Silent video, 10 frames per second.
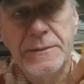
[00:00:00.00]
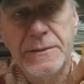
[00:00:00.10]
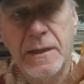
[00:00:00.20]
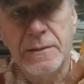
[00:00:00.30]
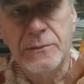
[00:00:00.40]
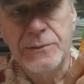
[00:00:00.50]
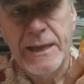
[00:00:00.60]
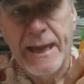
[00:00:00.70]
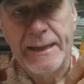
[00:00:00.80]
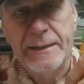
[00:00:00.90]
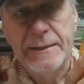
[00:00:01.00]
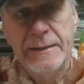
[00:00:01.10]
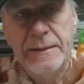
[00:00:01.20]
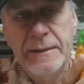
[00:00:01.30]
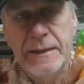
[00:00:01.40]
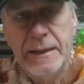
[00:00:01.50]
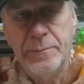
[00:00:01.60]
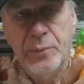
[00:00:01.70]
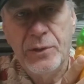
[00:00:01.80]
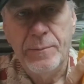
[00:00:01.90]
TacoCat
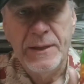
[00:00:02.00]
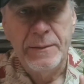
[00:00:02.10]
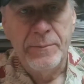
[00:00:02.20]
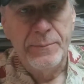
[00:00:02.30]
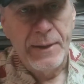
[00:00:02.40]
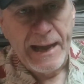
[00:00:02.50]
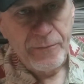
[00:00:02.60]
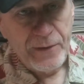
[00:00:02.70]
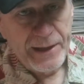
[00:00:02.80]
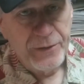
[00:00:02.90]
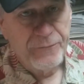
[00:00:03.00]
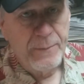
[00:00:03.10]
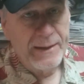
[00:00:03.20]
and put him in the background of my